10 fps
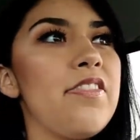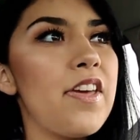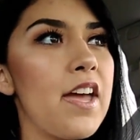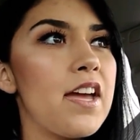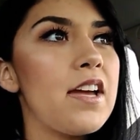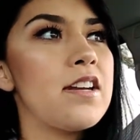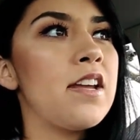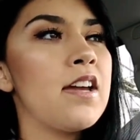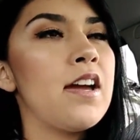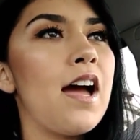then
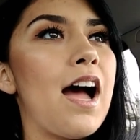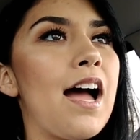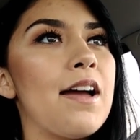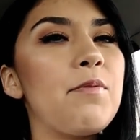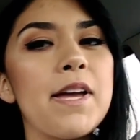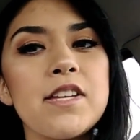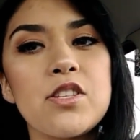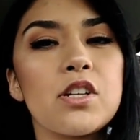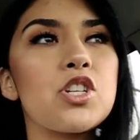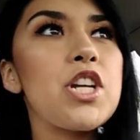I went and
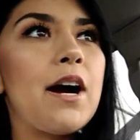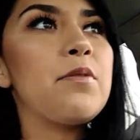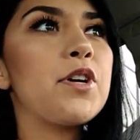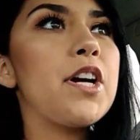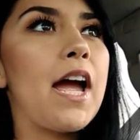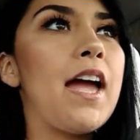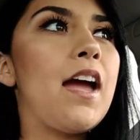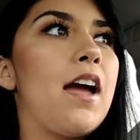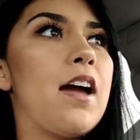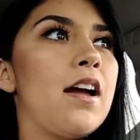took a shower
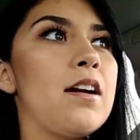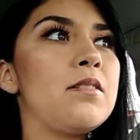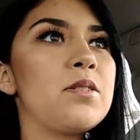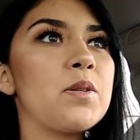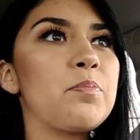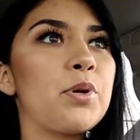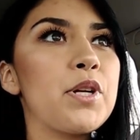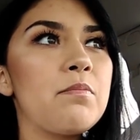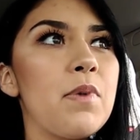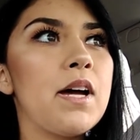and
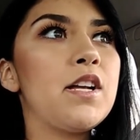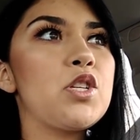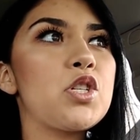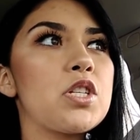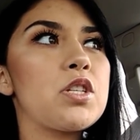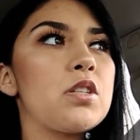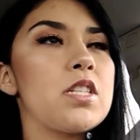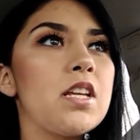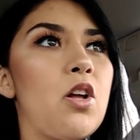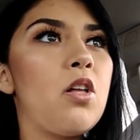pretty much
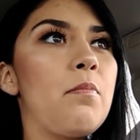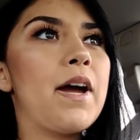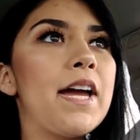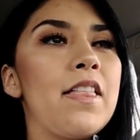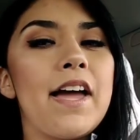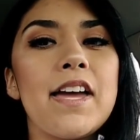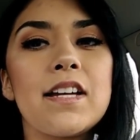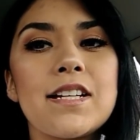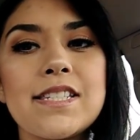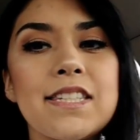did all my
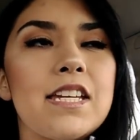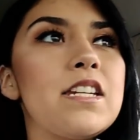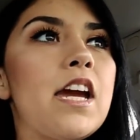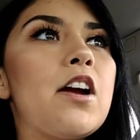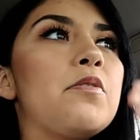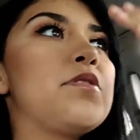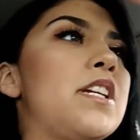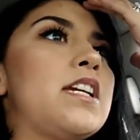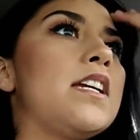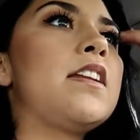like skincare
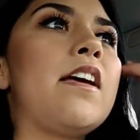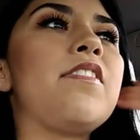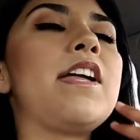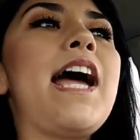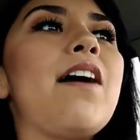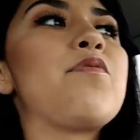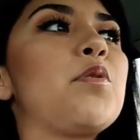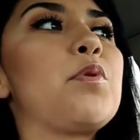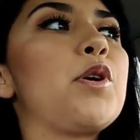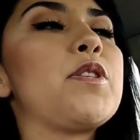routine, and then
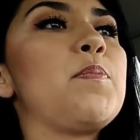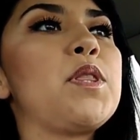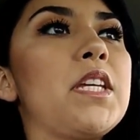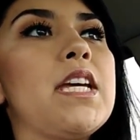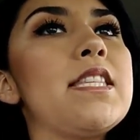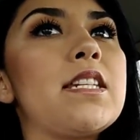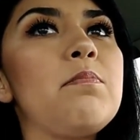afterwards put the kids to